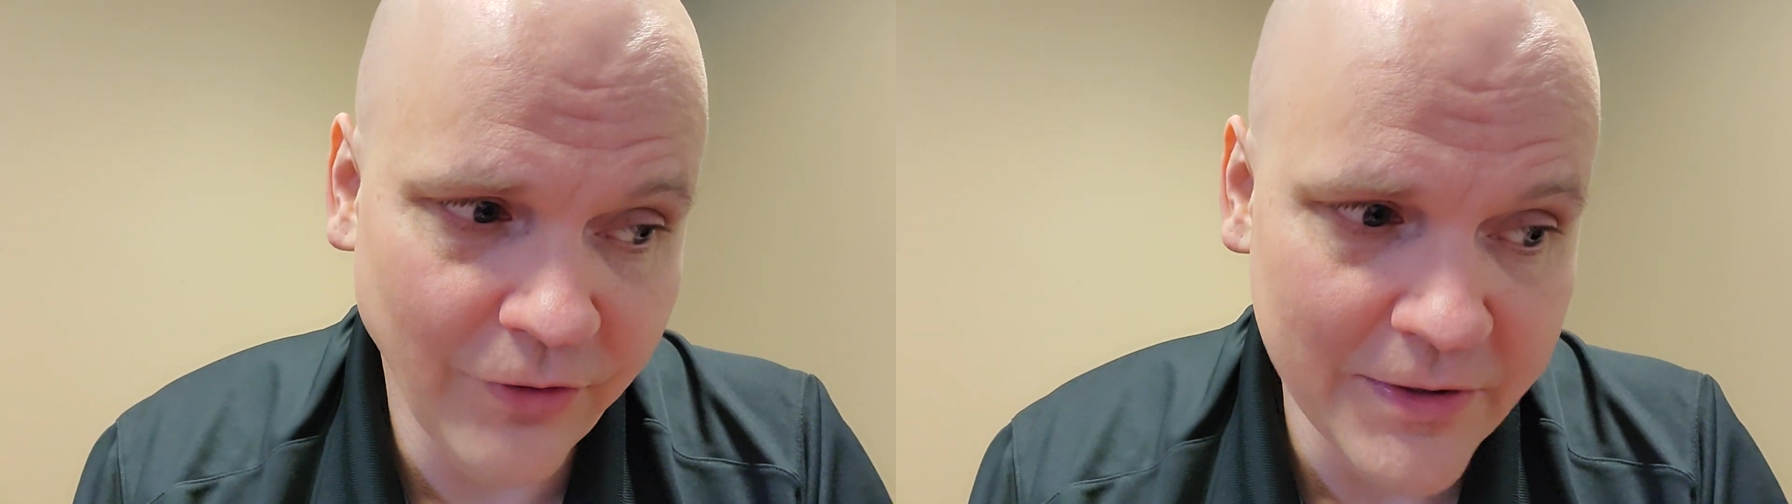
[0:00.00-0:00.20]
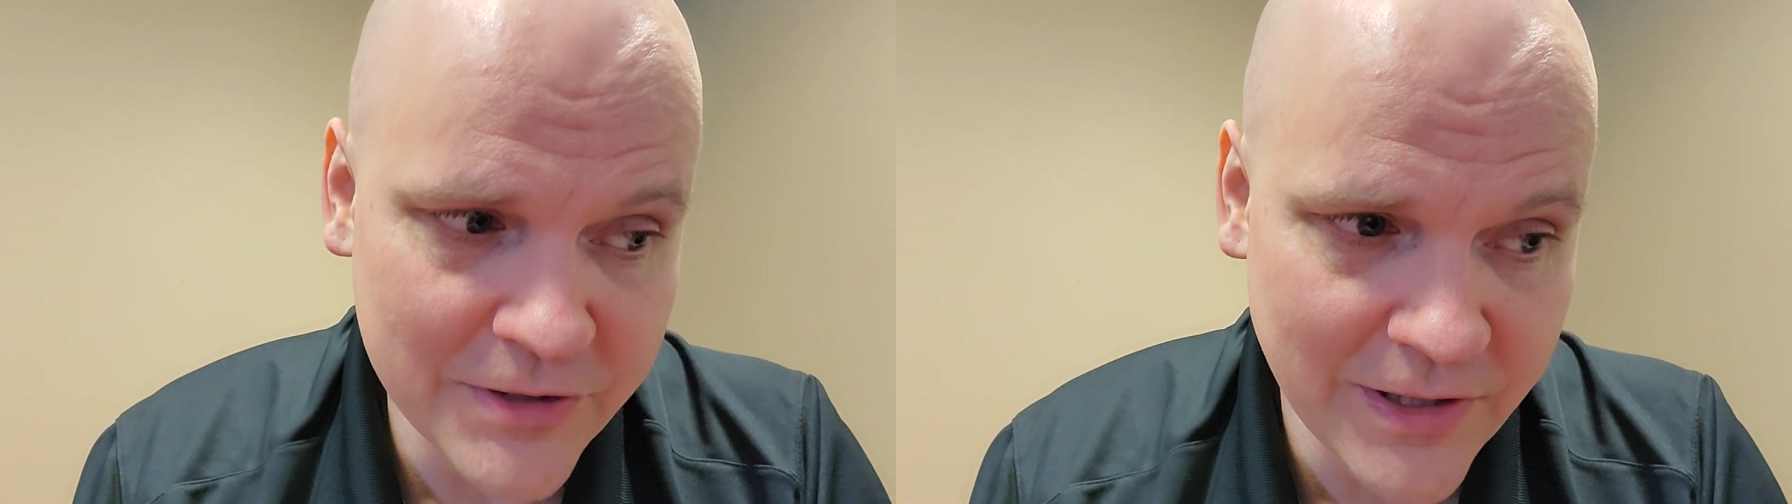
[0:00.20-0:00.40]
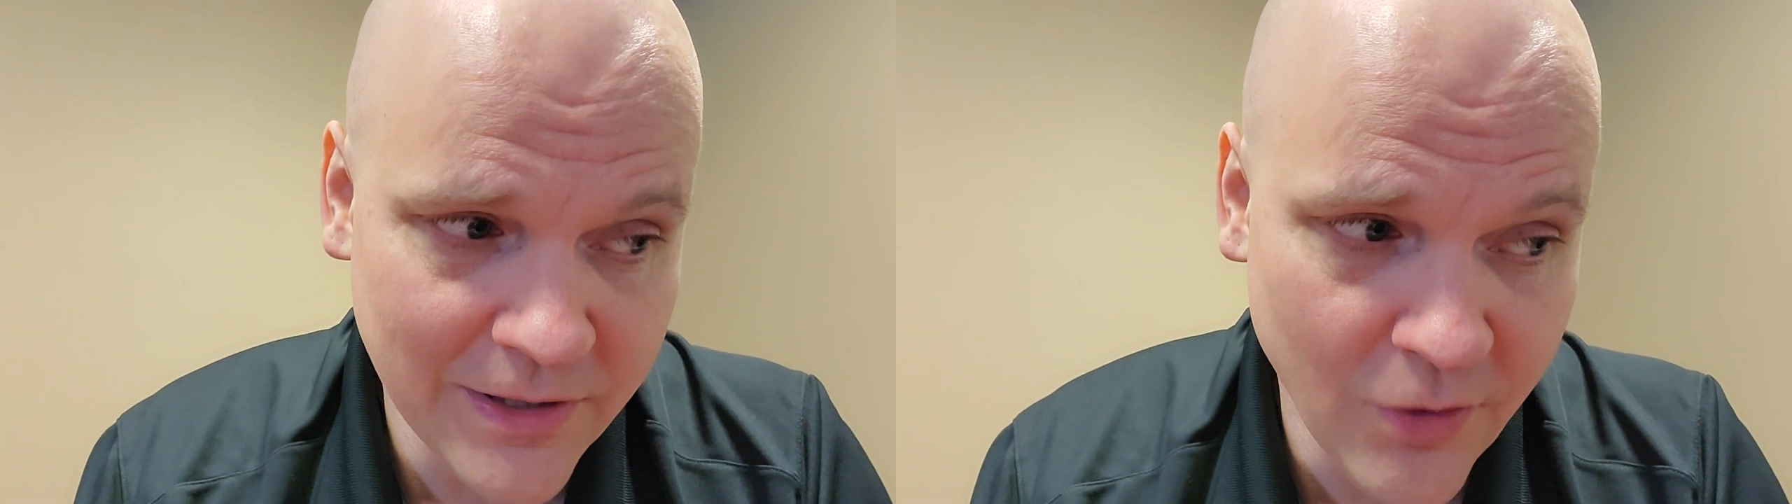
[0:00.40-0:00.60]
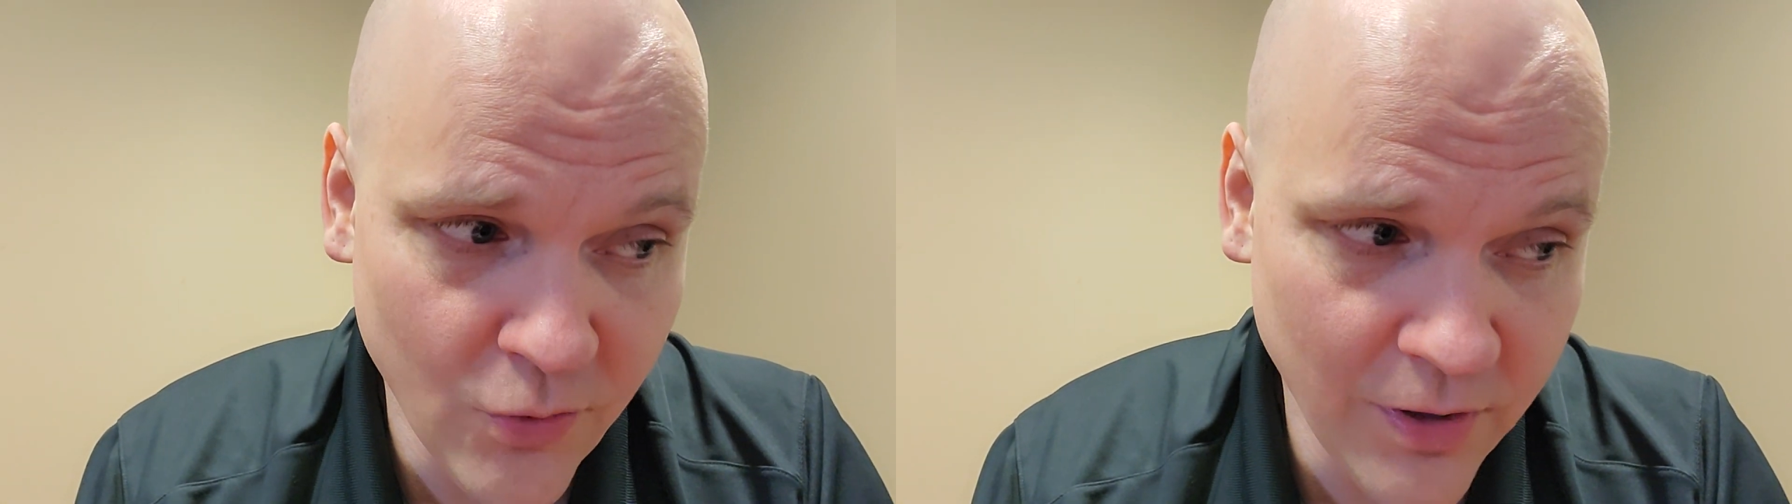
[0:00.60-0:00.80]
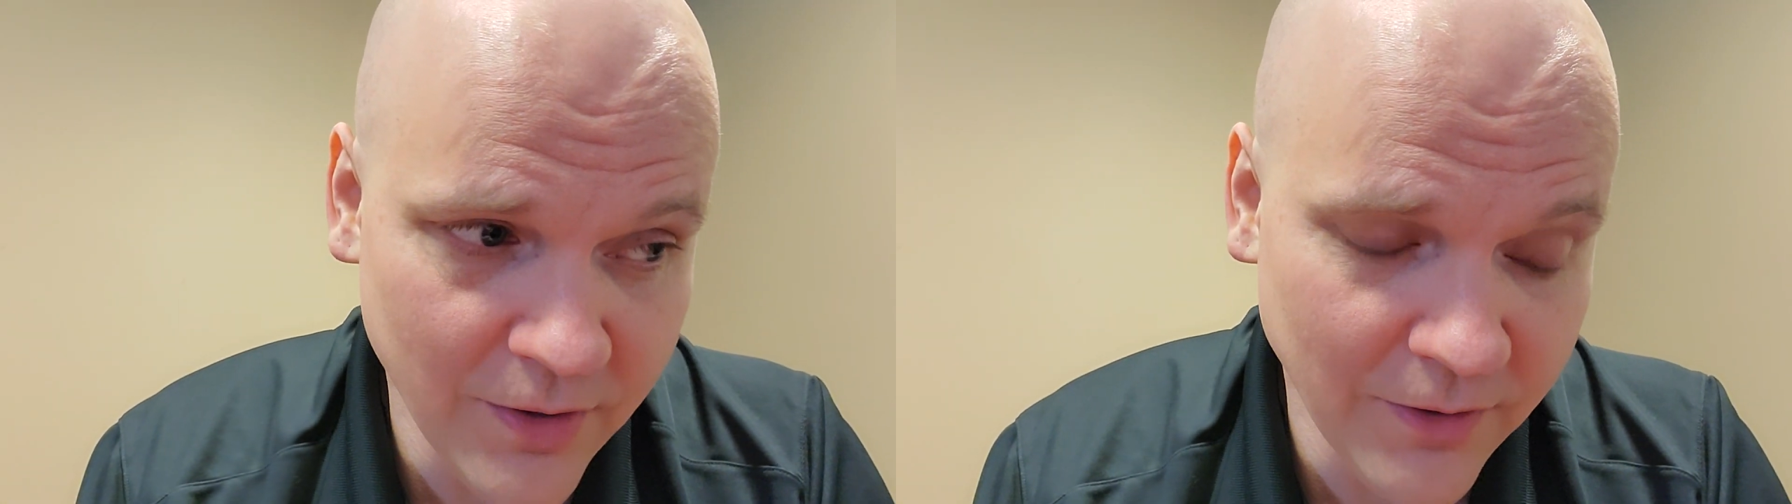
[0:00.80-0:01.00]
stretching,
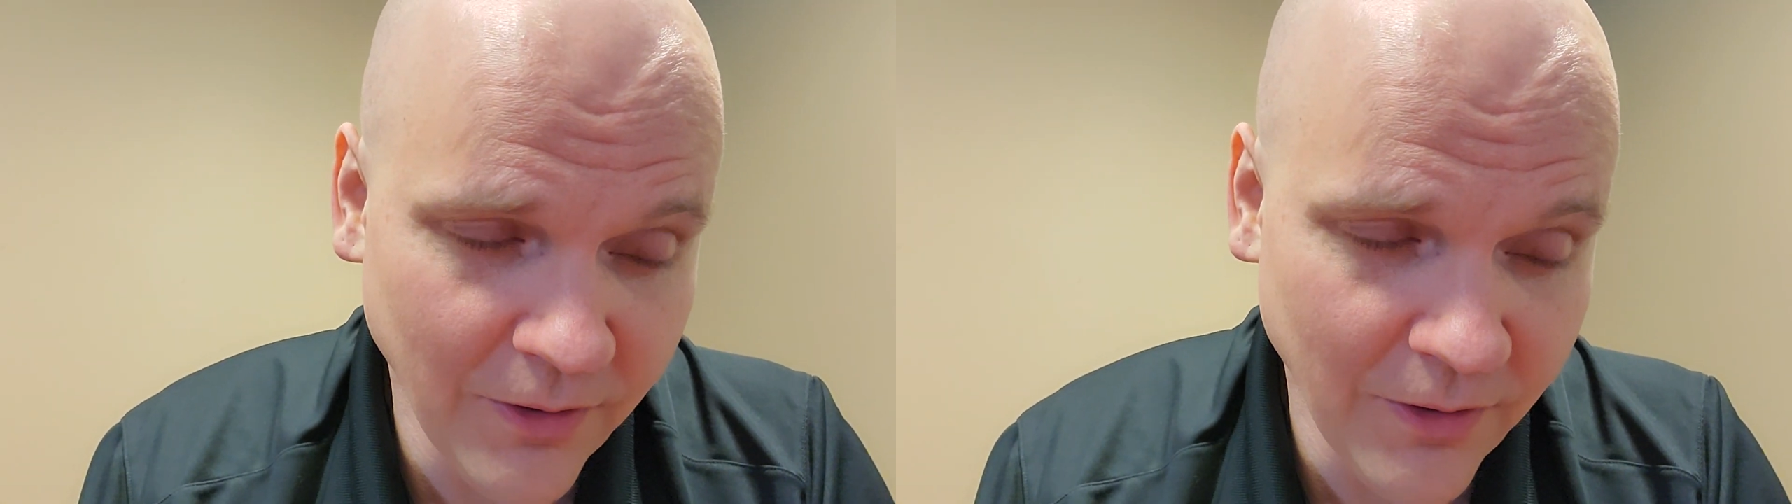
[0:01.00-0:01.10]
yoga,